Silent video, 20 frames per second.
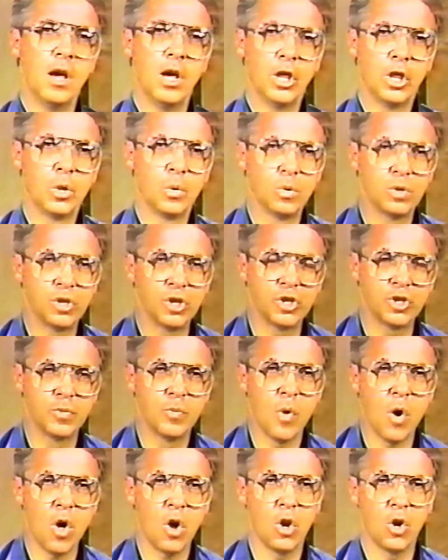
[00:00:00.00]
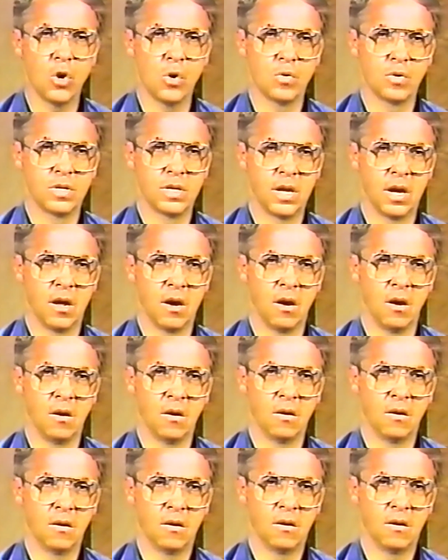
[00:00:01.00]
There was a small hotel,
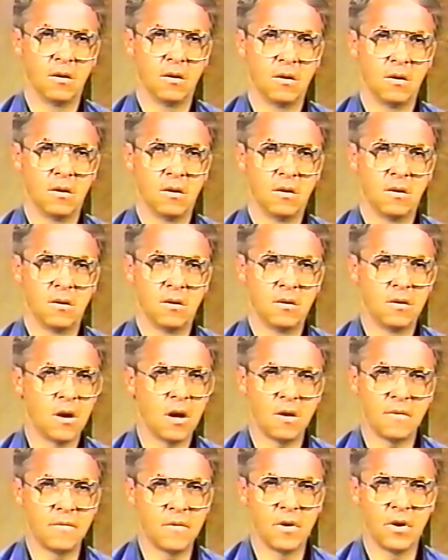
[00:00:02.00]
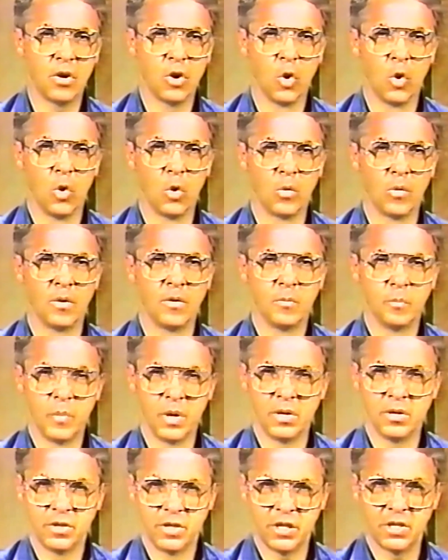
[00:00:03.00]
not a very old one,
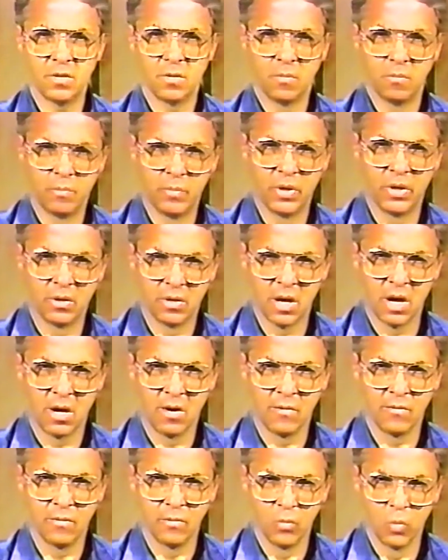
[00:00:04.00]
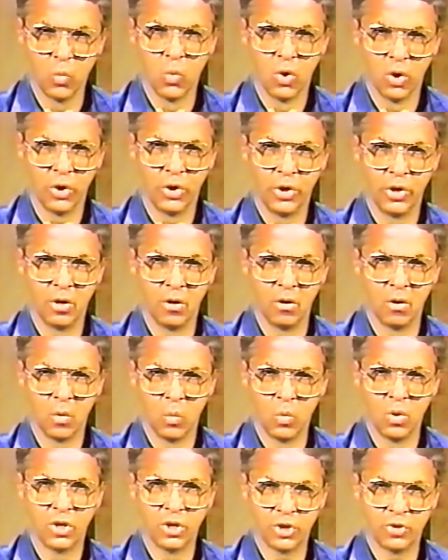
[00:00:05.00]
but just built out of wood, you know, a
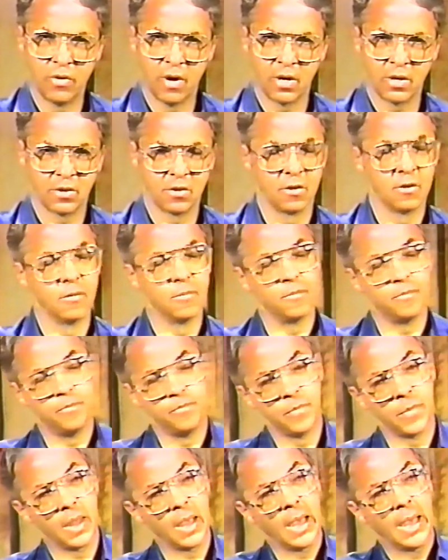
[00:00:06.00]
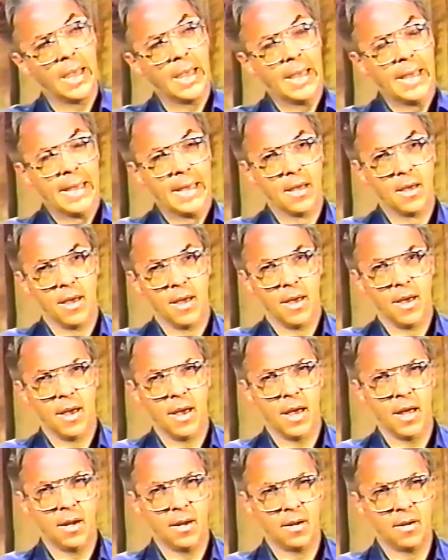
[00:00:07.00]
wood structure.
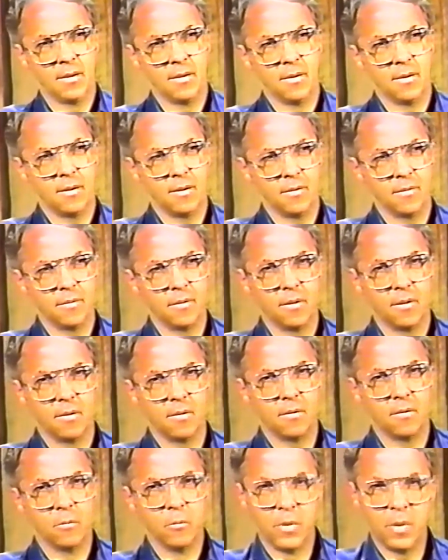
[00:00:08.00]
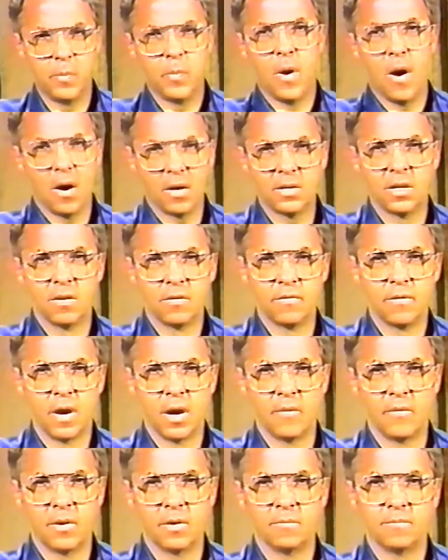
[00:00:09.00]
And we parked in
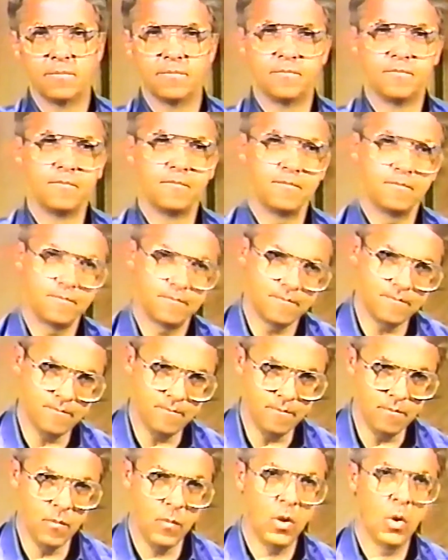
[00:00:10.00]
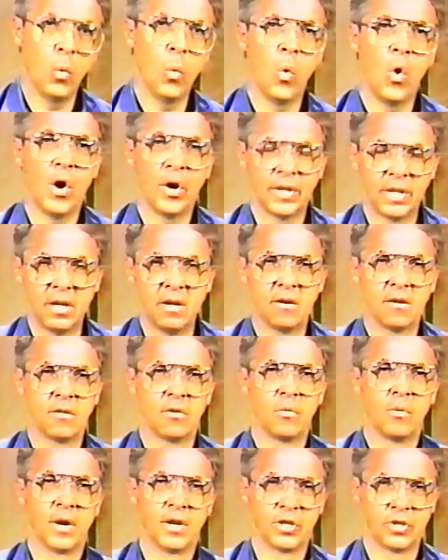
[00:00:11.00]
front of it, walked into
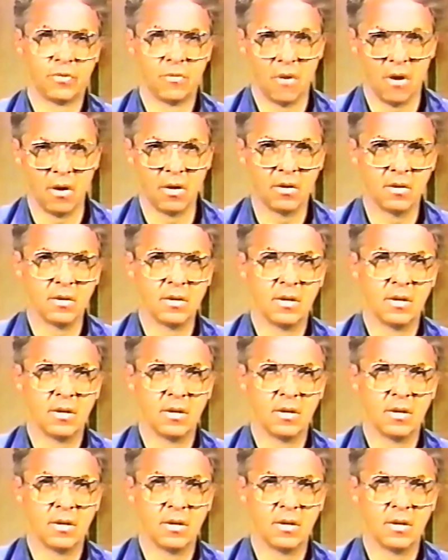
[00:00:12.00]
the restaurant,